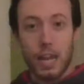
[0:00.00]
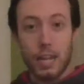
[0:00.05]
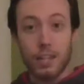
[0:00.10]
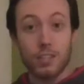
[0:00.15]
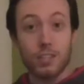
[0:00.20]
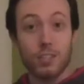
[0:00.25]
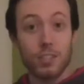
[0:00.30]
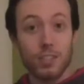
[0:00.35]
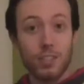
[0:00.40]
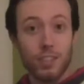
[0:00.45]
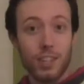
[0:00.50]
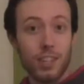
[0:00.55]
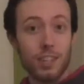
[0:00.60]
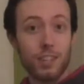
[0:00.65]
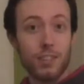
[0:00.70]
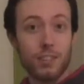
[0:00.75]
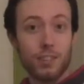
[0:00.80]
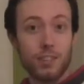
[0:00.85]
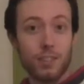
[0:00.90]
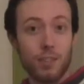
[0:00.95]
into
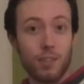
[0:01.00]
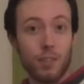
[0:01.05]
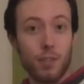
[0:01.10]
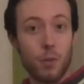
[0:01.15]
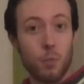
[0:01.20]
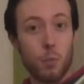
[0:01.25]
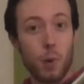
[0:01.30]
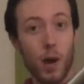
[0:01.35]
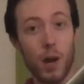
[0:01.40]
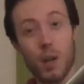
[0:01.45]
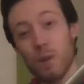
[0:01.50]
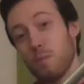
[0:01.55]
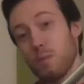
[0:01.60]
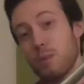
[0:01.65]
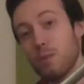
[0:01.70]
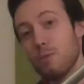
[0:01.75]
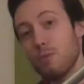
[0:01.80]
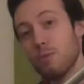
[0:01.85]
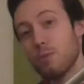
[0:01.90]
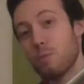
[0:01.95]
this. The
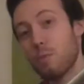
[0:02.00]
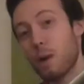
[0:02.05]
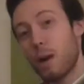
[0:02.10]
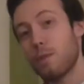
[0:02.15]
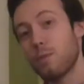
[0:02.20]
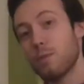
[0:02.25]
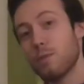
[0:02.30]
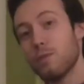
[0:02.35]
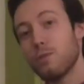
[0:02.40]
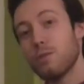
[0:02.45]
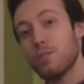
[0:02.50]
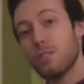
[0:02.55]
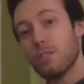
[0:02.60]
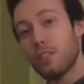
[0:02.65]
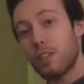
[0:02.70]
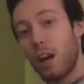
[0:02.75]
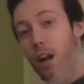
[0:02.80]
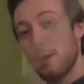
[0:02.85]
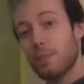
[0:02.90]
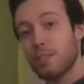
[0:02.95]
pipe used by Ryuji
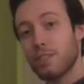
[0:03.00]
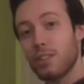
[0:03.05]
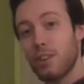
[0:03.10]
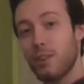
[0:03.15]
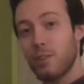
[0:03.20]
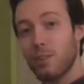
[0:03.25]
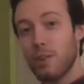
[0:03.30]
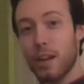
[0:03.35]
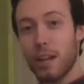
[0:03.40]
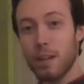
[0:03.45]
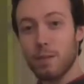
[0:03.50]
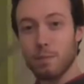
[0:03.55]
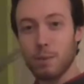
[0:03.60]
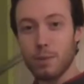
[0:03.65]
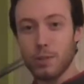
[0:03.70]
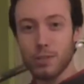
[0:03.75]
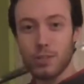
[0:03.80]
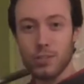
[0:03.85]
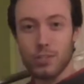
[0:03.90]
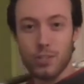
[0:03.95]
Sakamoto in
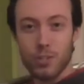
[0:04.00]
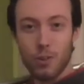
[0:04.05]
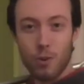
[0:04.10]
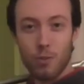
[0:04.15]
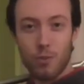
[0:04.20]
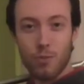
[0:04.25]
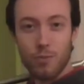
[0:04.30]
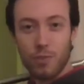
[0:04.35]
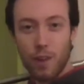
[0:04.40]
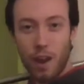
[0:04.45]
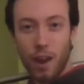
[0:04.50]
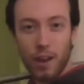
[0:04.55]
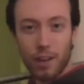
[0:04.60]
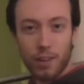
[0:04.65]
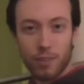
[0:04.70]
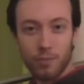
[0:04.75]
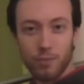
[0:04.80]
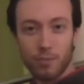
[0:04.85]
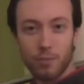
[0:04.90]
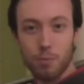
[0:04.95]
Persona
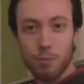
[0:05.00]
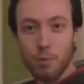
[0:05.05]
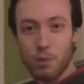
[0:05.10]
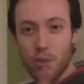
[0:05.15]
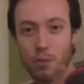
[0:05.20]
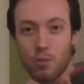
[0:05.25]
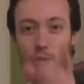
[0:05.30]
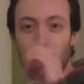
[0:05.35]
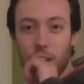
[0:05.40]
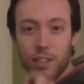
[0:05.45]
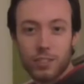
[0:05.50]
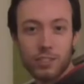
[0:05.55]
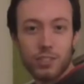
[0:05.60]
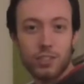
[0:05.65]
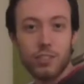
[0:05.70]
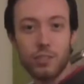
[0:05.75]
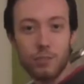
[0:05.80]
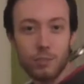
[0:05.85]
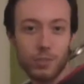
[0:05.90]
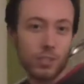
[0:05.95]
5. But you guys
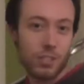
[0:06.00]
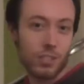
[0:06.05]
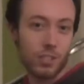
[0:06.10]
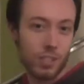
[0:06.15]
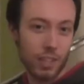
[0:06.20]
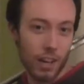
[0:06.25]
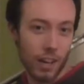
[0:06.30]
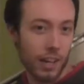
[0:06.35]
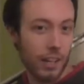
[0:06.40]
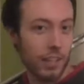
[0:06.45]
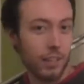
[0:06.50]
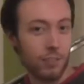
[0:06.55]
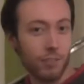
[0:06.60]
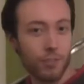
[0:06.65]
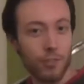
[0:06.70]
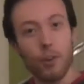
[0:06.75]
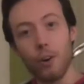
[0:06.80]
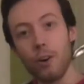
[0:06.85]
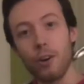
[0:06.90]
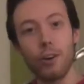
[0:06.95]
can use this guide
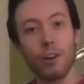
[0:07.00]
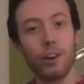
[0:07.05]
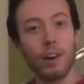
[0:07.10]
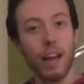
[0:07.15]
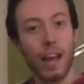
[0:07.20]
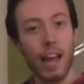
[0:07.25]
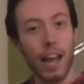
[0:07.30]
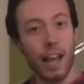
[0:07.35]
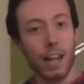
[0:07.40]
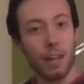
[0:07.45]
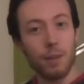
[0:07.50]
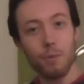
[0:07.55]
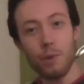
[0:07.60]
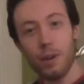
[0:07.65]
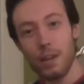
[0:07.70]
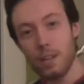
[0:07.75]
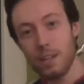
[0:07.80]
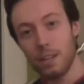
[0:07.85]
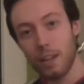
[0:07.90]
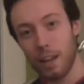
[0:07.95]
for any
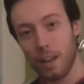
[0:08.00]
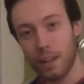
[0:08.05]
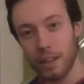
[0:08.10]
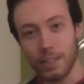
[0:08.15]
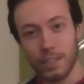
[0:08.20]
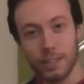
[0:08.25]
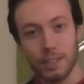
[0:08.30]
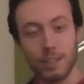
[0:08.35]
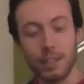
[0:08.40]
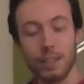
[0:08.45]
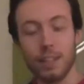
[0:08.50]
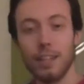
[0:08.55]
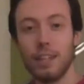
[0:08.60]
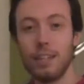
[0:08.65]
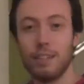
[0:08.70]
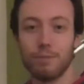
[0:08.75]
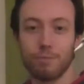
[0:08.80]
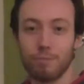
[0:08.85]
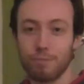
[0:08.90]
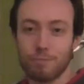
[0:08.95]
way you like.
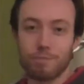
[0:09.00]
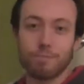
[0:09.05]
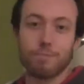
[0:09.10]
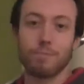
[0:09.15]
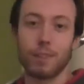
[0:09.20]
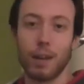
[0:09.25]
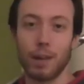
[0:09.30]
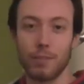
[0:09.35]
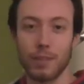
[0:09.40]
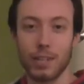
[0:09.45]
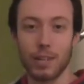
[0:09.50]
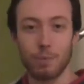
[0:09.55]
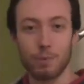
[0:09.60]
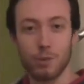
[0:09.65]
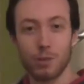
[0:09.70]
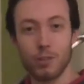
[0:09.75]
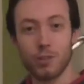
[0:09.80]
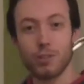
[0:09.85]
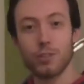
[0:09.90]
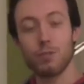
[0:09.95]
I mean, I'm
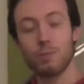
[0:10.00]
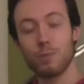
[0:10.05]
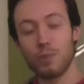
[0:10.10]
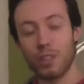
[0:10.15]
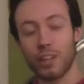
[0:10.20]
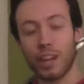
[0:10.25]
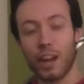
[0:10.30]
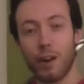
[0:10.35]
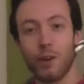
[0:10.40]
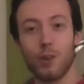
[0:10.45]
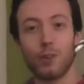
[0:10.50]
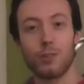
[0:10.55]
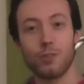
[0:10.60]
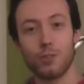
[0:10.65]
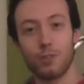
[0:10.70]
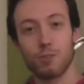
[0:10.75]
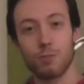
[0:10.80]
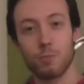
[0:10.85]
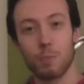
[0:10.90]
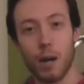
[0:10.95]
sure some other
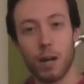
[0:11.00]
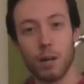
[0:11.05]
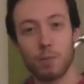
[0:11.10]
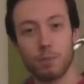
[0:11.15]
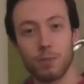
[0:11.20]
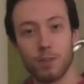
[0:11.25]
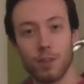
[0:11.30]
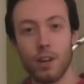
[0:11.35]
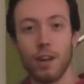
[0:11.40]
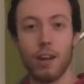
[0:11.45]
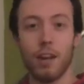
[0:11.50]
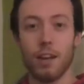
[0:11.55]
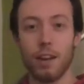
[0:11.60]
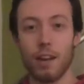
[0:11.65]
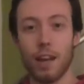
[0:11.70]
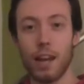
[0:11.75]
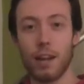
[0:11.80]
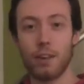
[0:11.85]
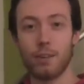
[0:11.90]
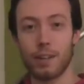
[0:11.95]
characters use pipes.
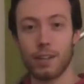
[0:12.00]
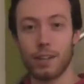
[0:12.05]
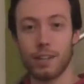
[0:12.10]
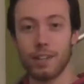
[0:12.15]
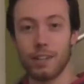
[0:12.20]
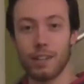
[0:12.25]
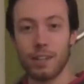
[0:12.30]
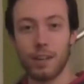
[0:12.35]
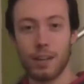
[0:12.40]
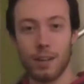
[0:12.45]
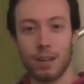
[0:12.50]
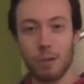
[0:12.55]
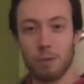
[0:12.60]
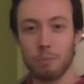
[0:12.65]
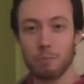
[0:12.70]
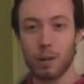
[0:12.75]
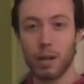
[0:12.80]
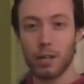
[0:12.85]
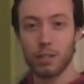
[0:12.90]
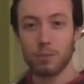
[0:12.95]
Anyway,
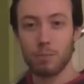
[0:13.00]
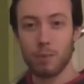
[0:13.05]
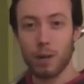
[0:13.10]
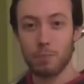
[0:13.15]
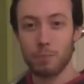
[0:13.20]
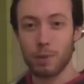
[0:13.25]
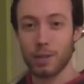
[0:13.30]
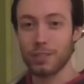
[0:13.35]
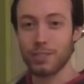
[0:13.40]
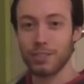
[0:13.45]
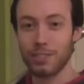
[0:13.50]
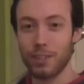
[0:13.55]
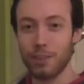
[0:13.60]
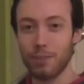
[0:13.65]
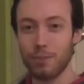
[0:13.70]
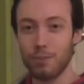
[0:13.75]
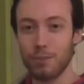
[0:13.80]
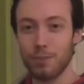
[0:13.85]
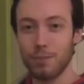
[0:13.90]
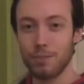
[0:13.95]
back to my past
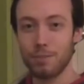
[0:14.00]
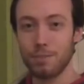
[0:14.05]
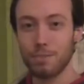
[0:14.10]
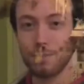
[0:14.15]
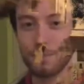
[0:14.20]
self.